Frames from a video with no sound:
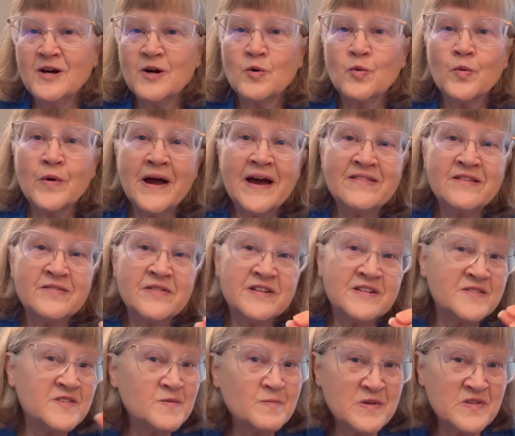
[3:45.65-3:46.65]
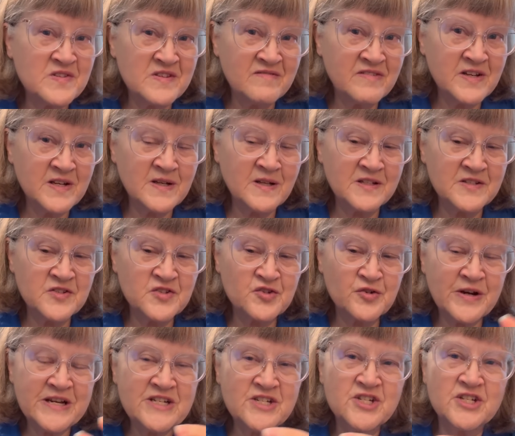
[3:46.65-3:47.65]
rather than a specific
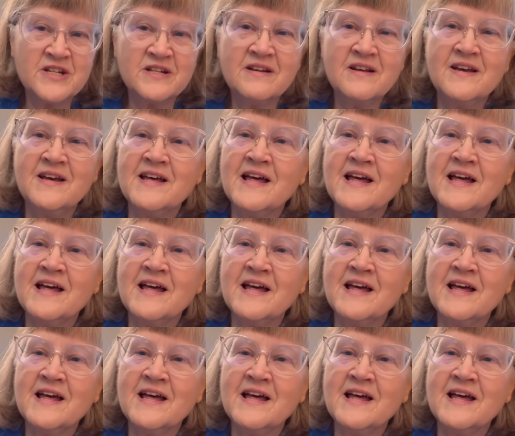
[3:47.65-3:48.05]
illustration.